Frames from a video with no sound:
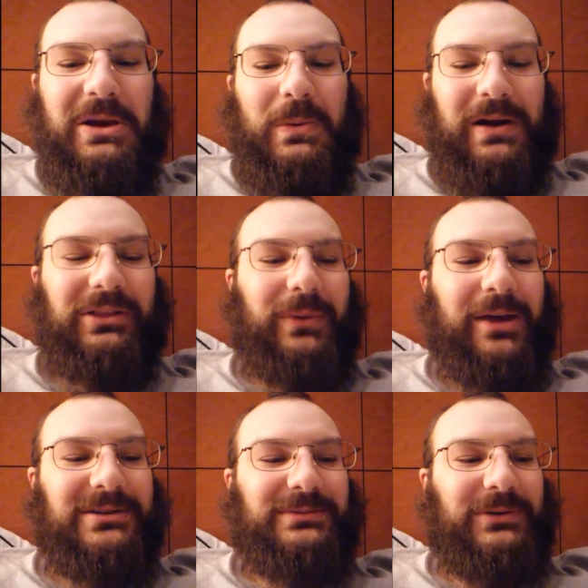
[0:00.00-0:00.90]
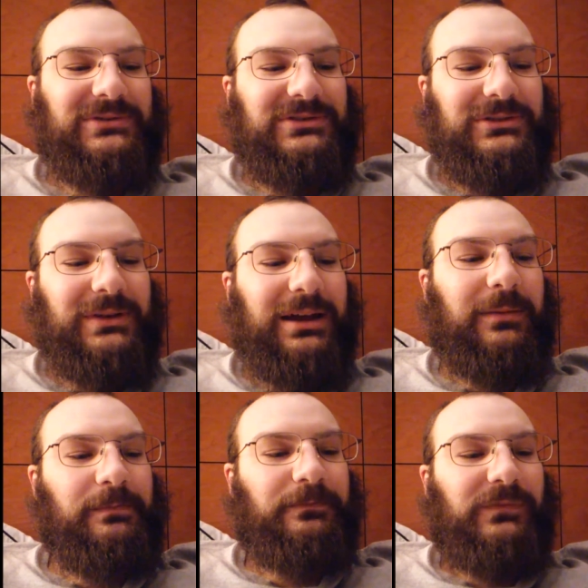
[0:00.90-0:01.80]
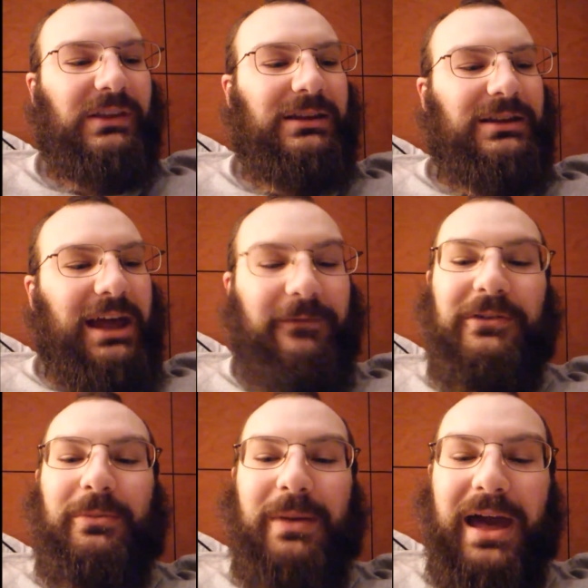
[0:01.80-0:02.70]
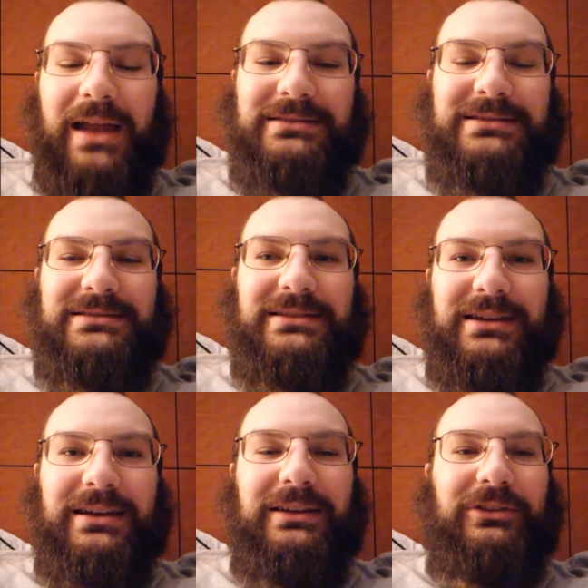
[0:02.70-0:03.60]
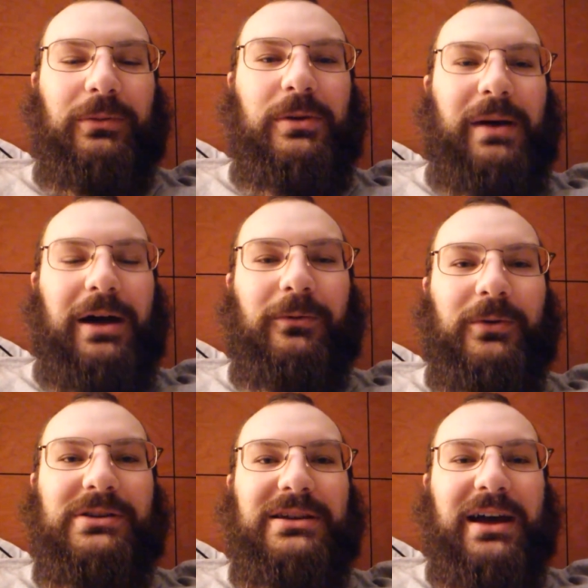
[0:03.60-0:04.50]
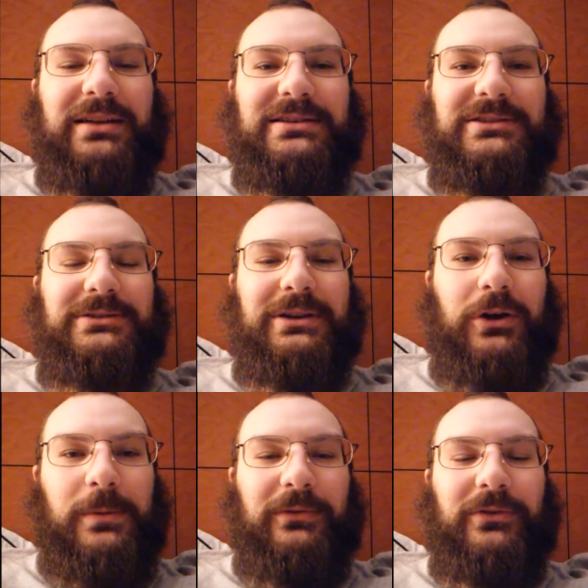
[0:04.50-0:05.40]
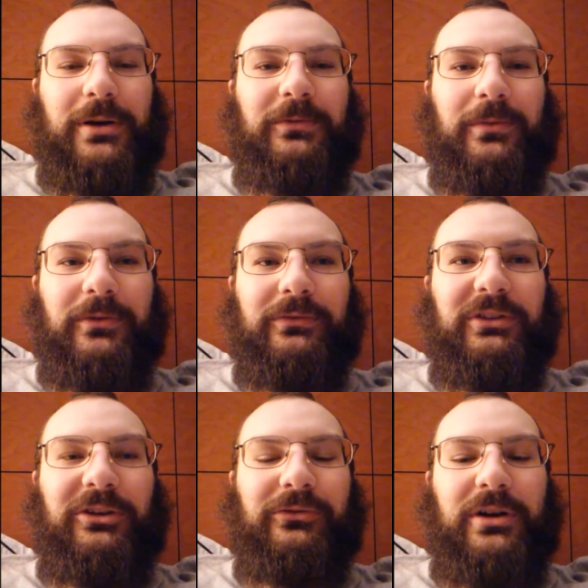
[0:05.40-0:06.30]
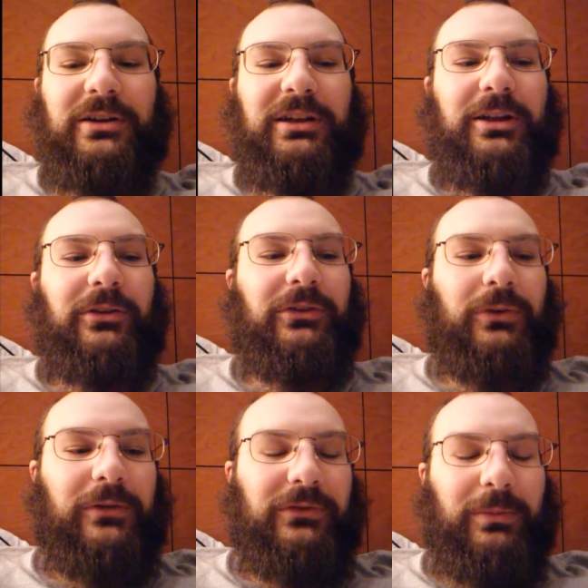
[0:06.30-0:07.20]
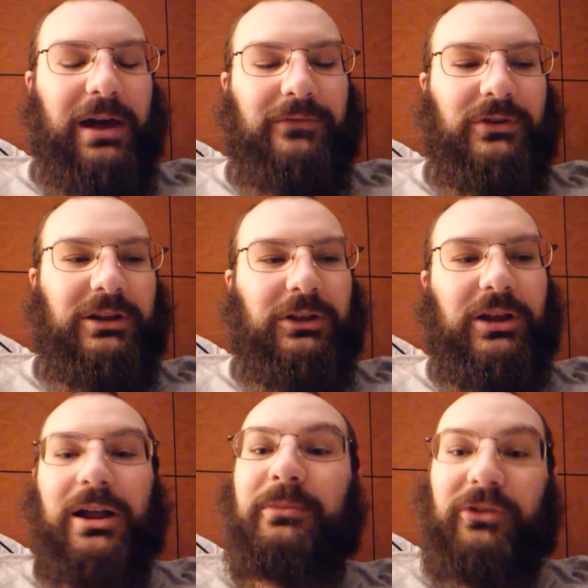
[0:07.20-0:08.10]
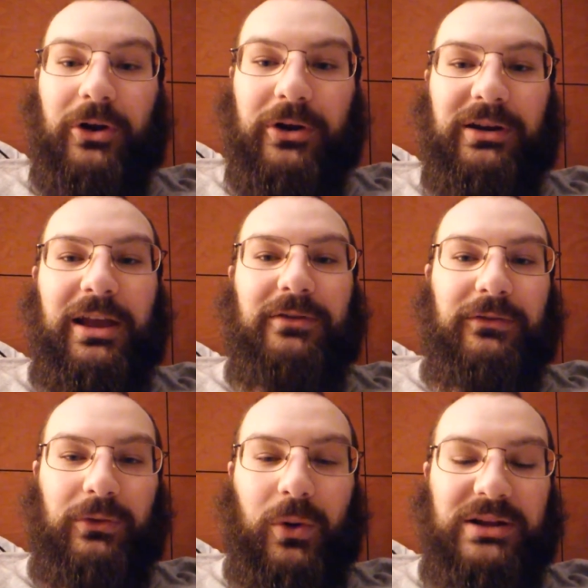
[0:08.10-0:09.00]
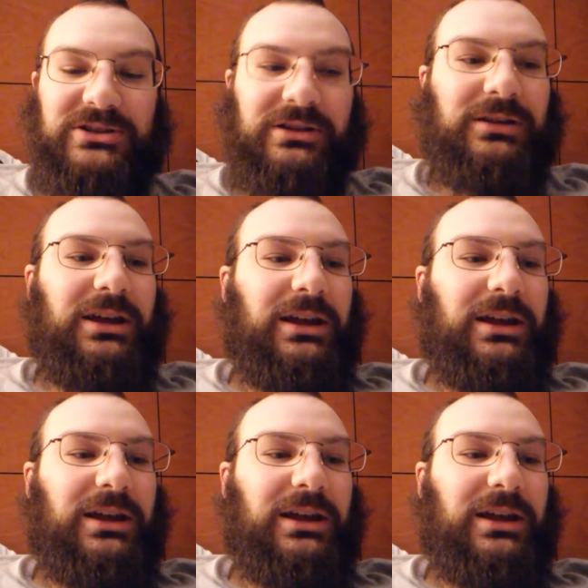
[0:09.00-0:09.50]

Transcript: it worked the way it was supposed to. Um, I feel bad because uh, he told me about where he got his army from, from a dear friend of his, so I feel bad for killing it. I'm sorry, David, if you're watching.